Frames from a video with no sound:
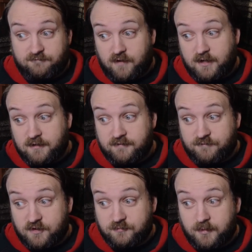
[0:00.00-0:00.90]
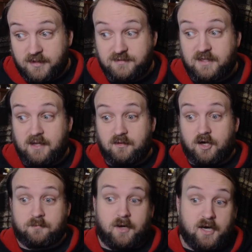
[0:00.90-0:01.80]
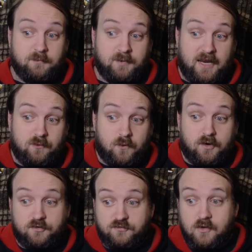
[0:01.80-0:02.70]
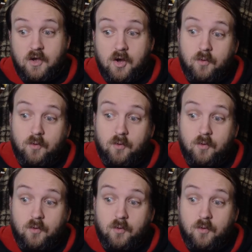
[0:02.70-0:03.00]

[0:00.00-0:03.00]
to find in the first place and locked behind paywalls